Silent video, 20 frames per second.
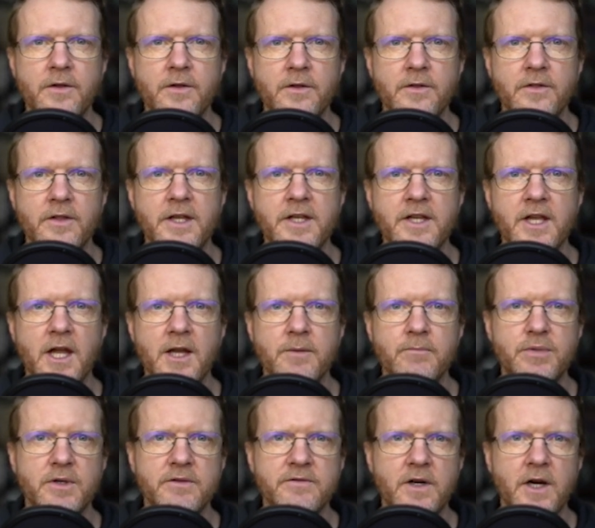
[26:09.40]
They can
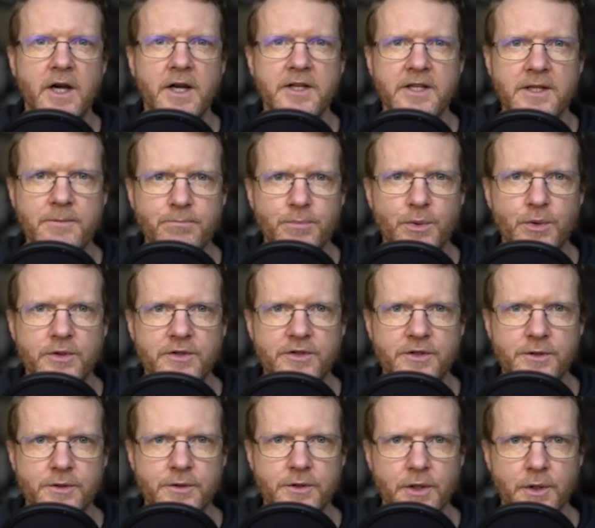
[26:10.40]
provide input to
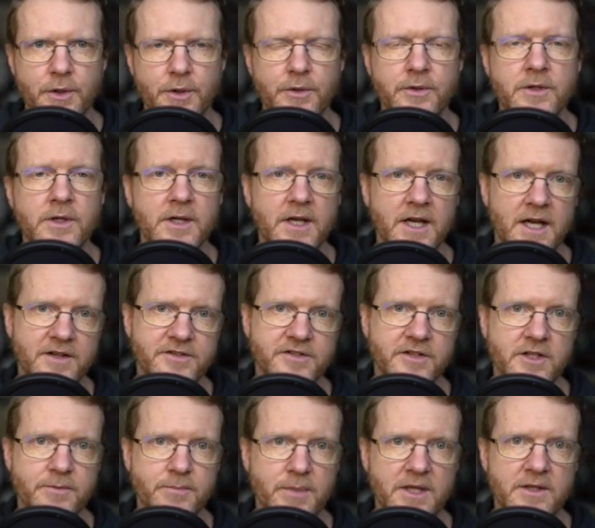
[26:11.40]
your code as a
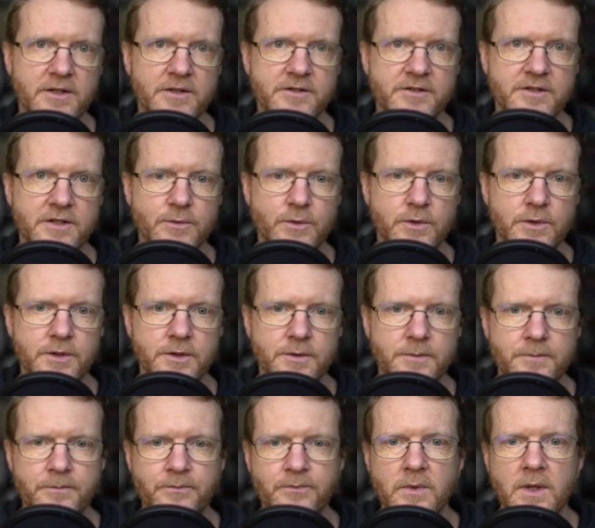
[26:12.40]
dependency would.
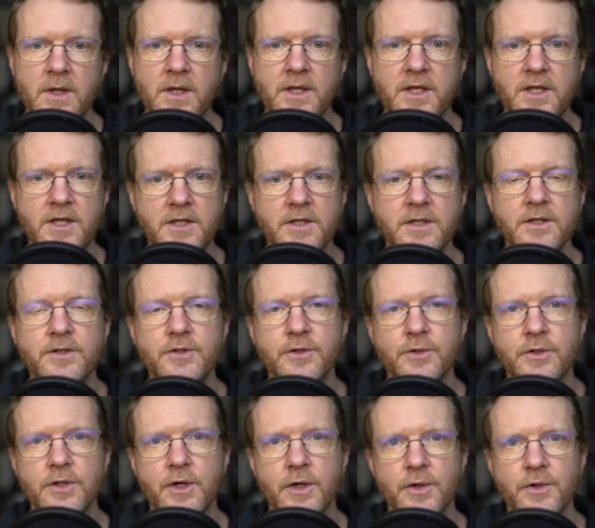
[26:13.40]
Here, your
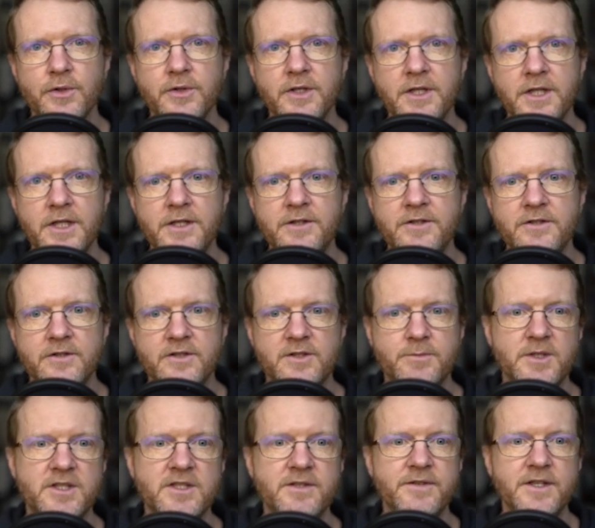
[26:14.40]
code needs
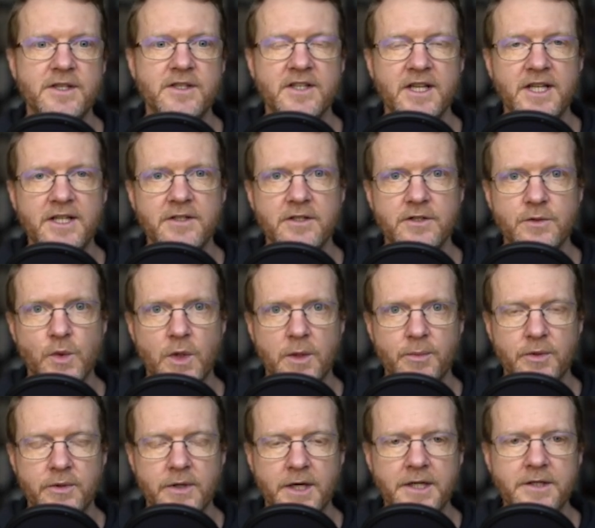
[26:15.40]
specific data to
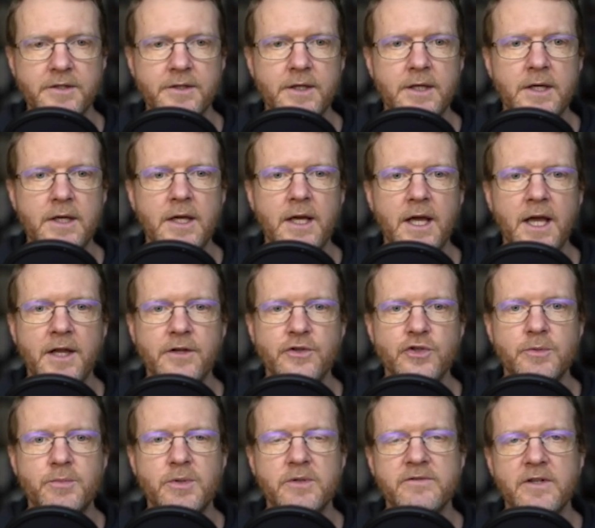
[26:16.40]
operate, and
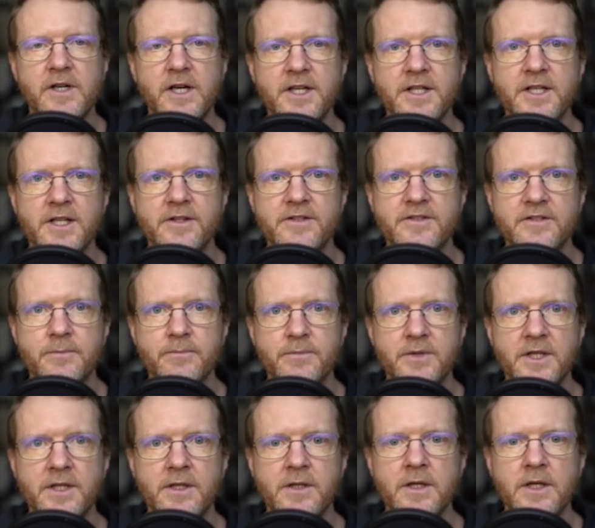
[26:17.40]
you're providing it
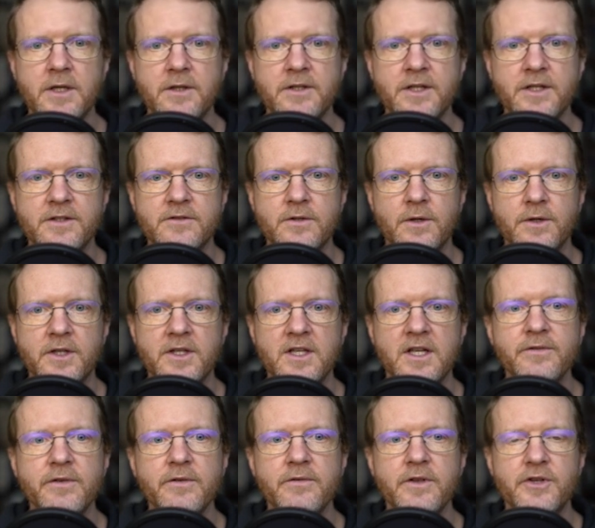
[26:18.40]
something that's got
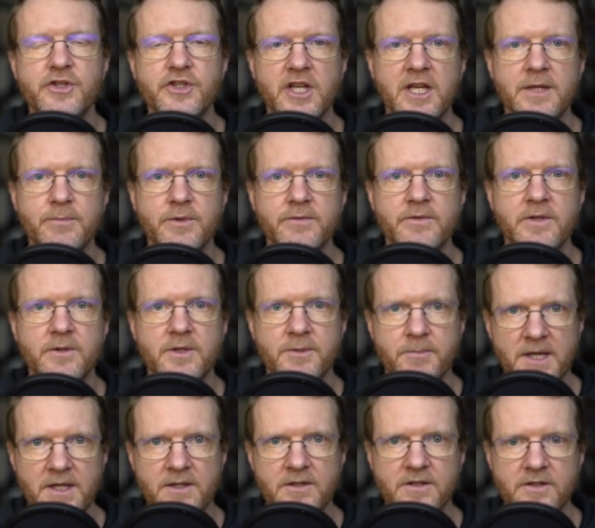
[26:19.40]
enough of the shape of the
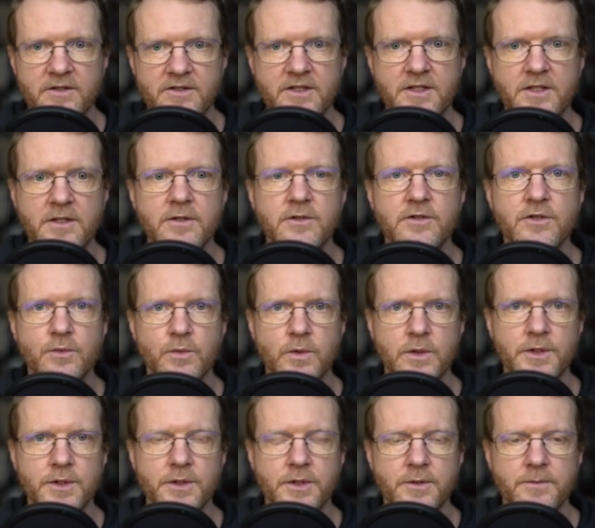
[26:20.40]
dependency to
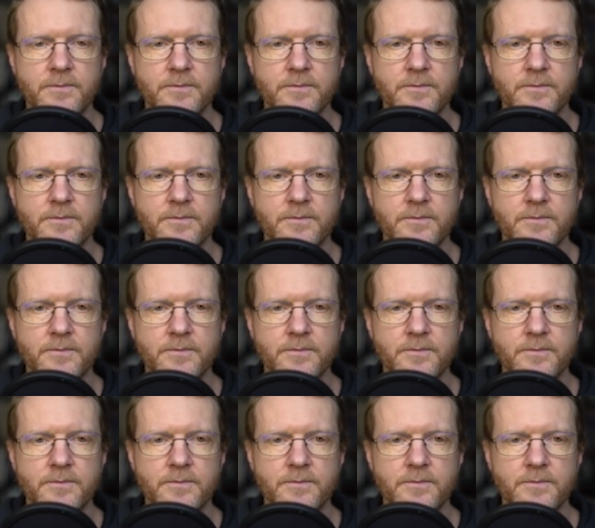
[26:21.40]
work.